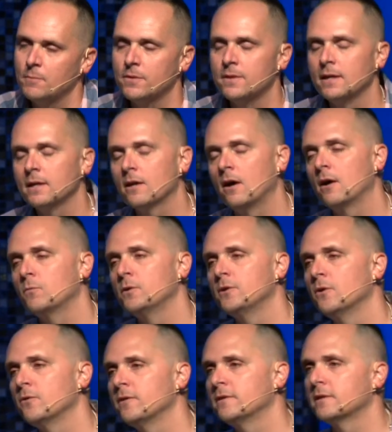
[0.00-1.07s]
But thank God we
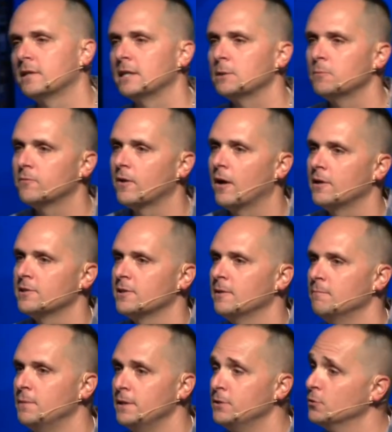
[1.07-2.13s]
know that the kingdom of God is
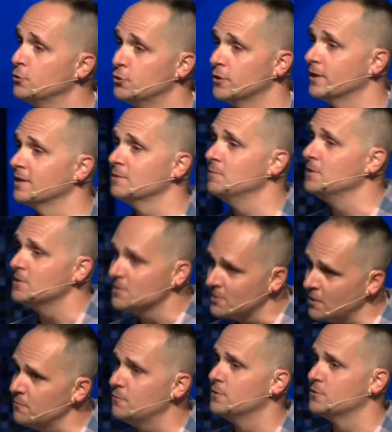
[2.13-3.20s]
not meat nor drink. It means it's
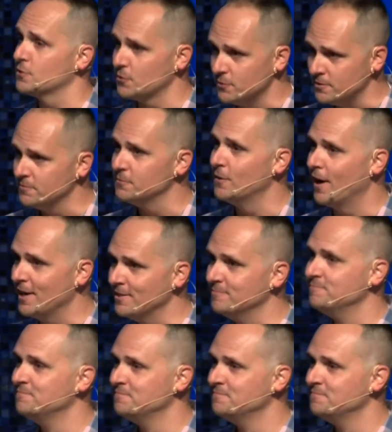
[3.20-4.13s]
not physical, right?